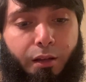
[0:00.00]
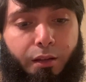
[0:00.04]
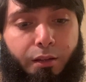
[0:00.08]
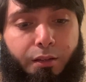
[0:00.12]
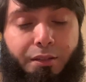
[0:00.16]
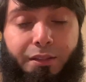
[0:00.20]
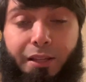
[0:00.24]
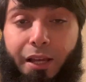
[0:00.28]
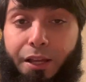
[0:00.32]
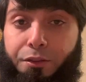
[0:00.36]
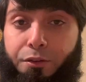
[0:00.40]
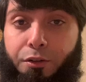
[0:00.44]

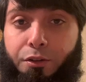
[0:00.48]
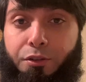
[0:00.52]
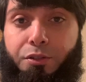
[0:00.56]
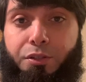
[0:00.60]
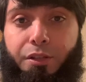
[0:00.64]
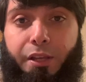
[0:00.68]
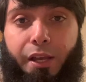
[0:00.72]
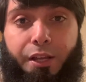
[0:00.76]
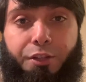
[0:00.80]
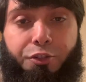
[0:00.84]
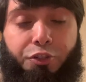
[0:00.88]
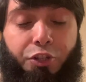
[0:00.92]
tenders
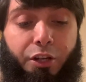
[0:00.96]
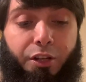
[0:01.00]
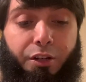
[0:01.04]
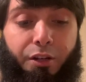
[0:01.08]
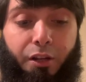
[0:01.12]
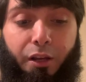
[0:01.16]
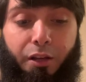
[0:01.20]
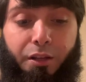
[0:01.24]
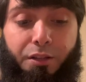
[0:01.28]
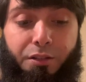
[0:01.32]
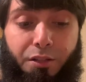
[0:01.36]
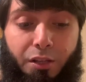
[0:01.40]
and chicken
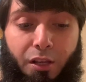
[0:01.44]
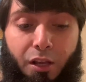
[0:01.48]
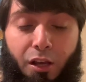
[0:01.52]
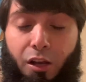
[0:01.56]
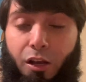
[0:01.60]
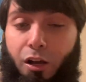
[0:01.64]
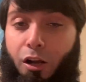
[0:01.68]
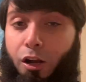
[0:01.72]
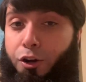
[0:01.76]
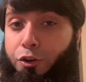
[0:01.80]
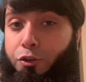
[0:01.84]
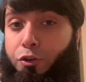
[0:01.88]
nuggets
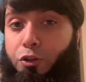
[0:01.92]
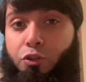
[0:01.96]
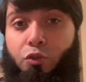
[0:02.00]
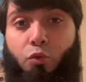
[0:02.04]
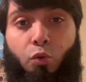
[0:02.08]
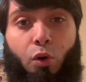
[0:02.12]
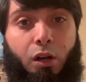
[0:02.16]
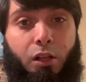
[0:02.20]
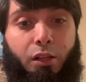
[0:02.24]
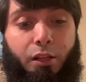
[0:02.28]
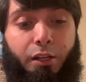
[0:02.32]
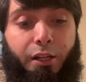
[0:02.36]
are good
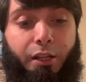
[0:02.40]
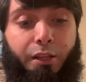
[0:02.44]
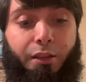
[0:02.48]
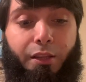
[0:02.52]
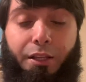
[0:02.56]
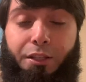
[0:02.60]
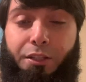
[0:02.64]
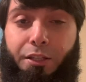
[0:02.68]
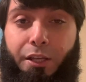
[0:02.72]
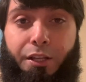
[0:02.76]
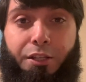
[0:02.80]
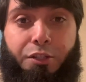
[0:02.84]
quality. They
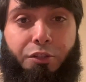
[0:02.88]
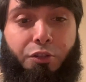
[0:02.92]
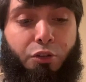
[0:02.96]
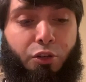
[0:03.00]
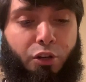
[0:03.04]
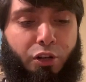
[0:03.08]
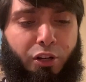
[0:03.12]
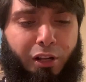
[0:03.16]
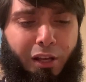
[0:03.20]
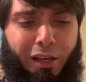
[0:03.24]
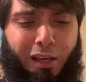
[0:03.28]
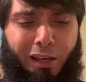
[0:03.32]
taste
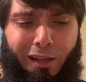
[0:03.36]
good.